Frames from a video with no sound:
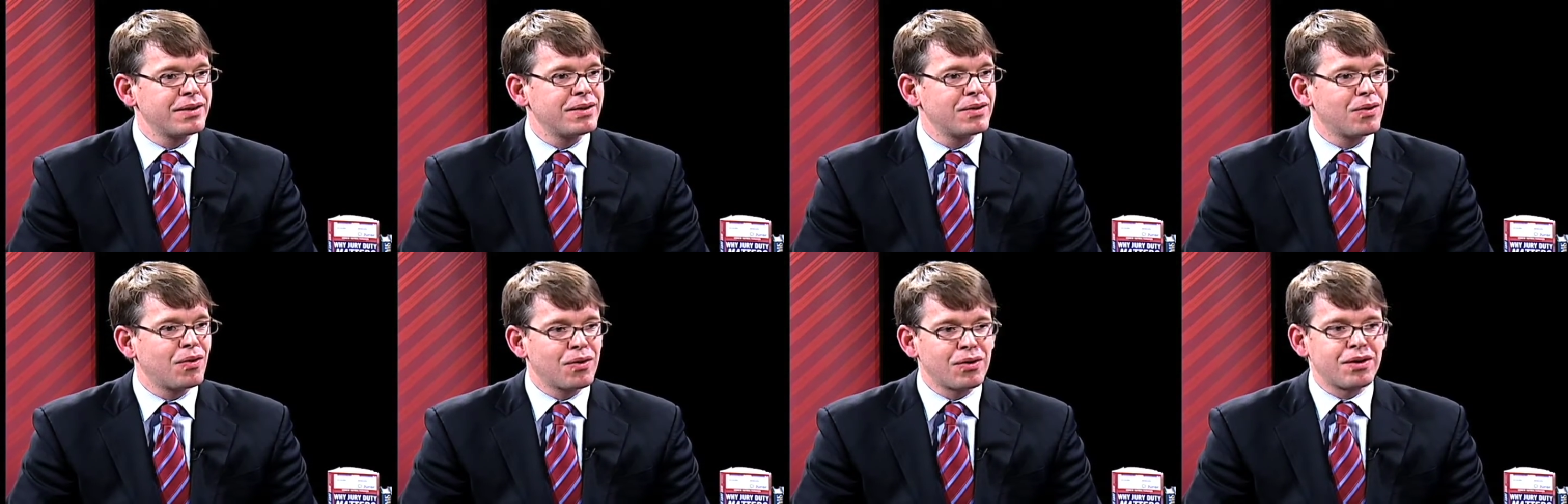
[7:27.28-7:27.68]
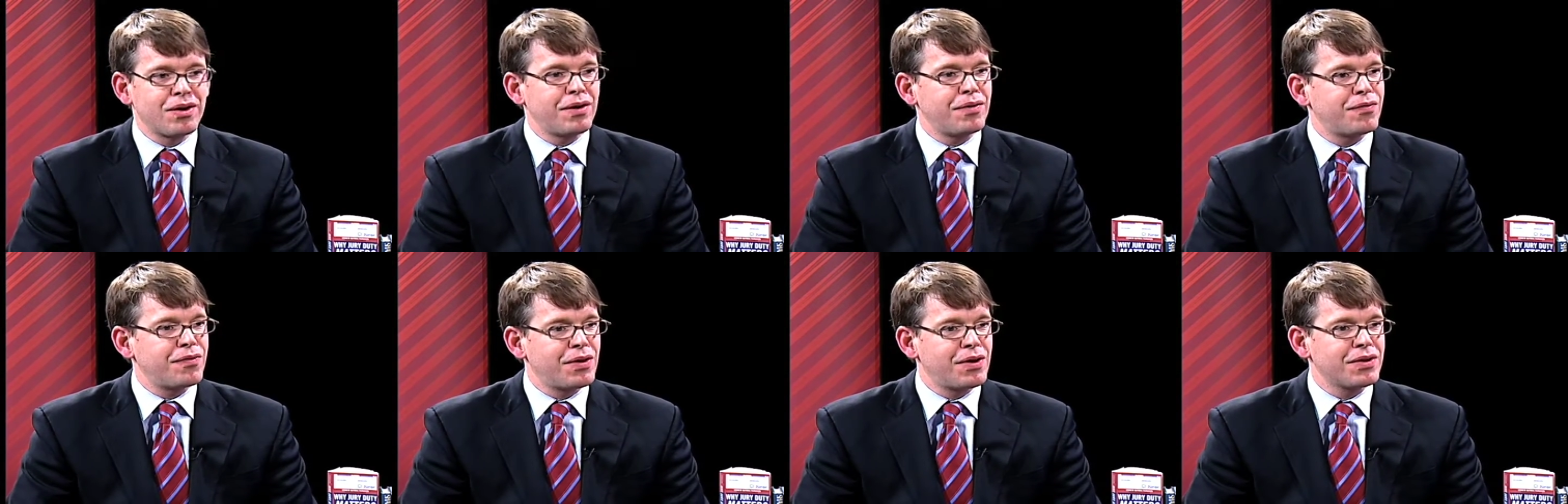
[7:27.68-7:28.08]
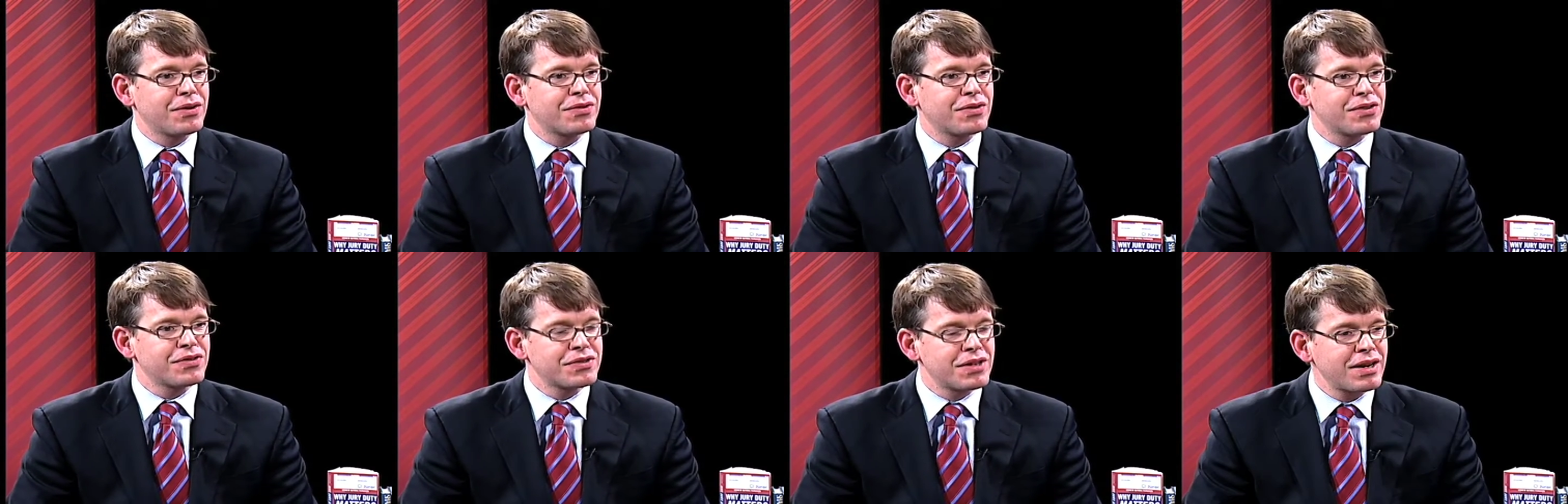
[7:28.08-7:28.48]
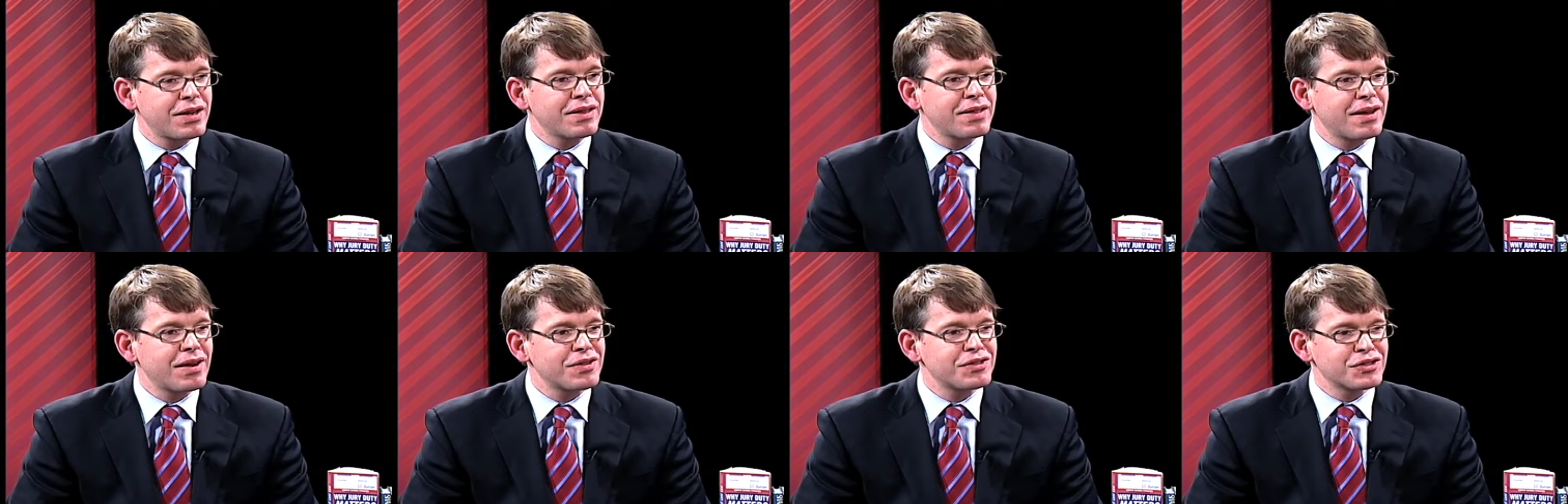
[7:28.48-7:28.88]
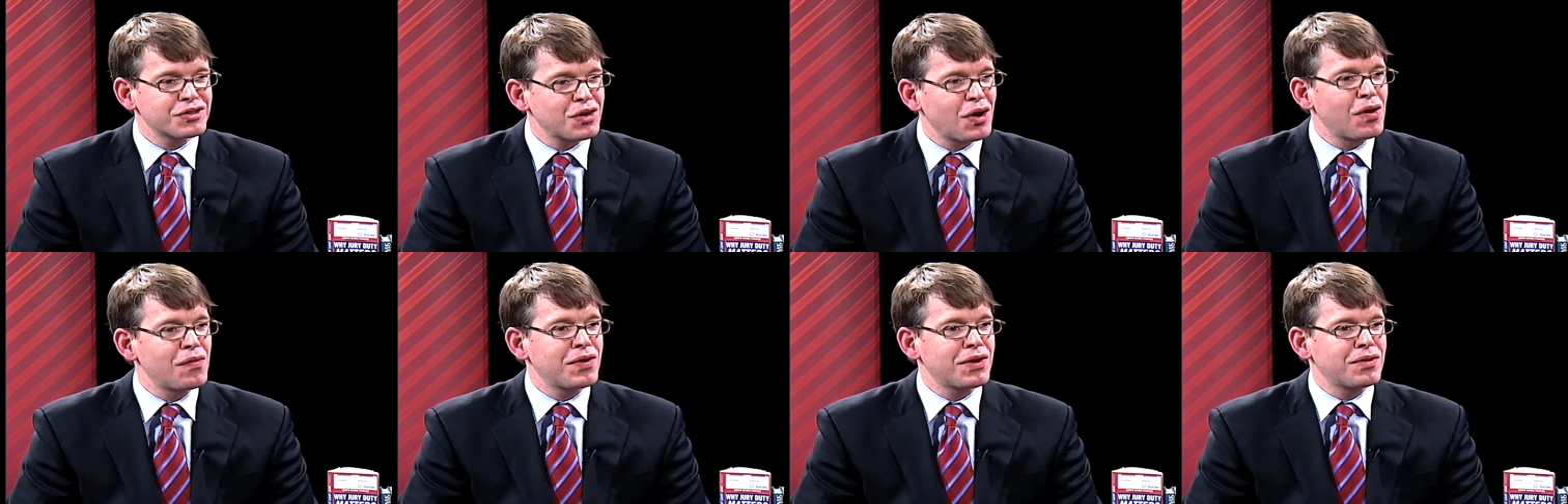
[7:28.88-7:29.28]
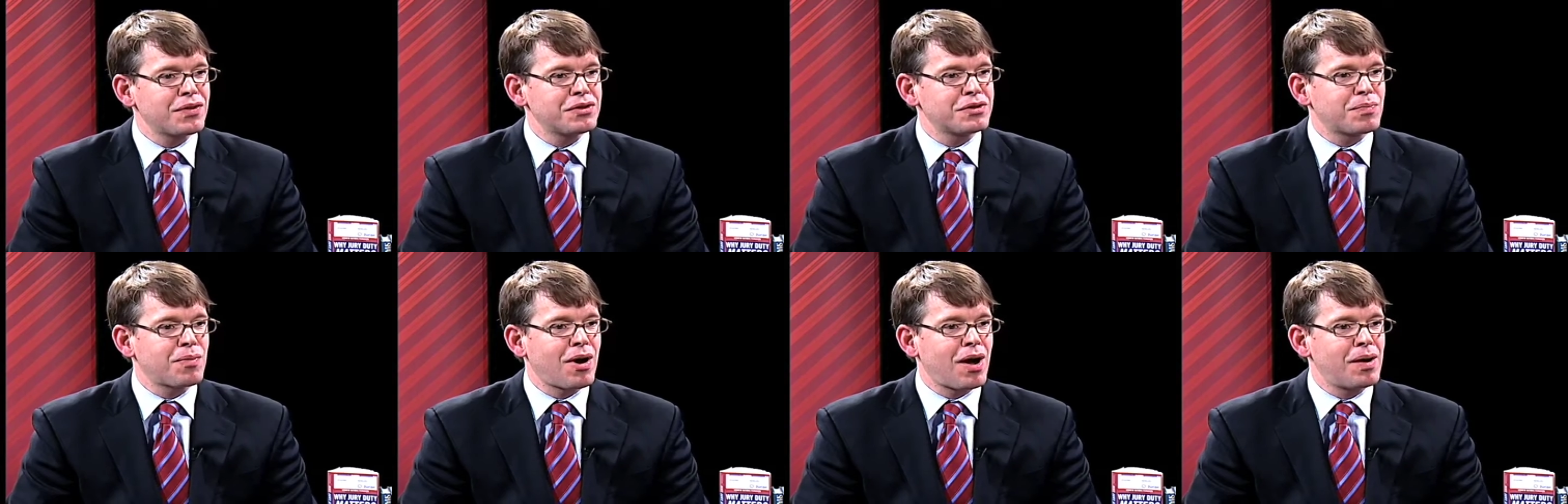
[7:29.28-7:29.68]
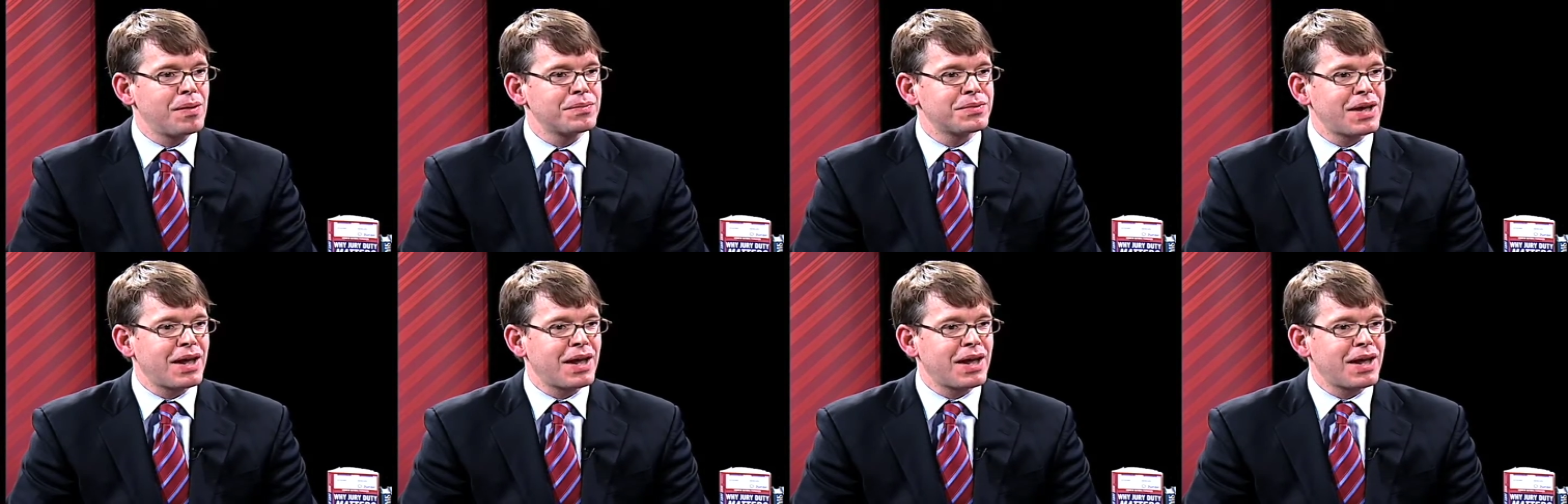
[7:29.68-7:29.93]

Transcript: Ordinary folks are sitting there solving those problems.